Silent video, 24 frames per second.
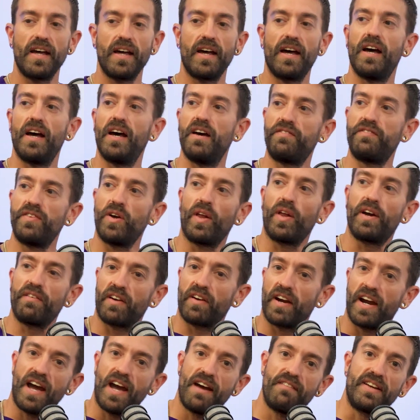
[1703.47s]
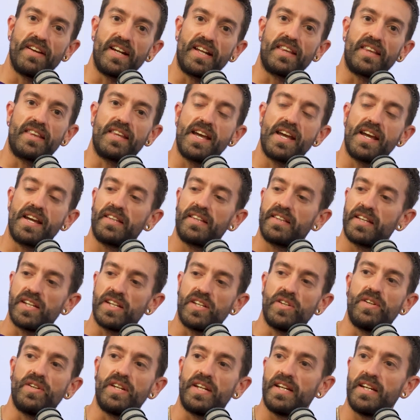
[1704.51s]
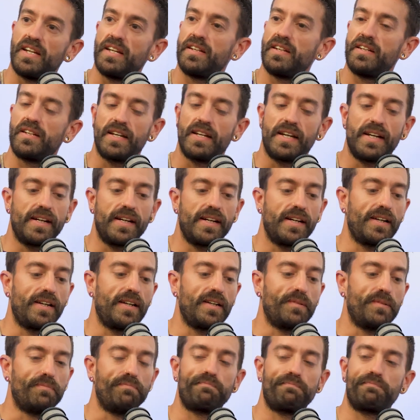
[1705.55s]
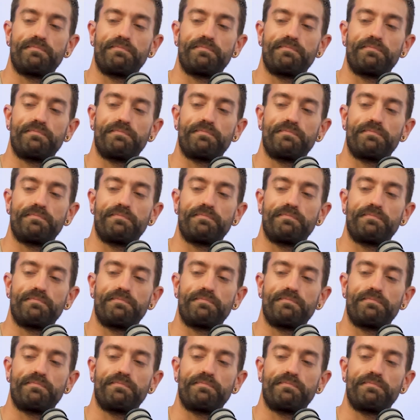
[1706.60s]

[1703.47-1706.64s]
If y'all ever have anything that you need, that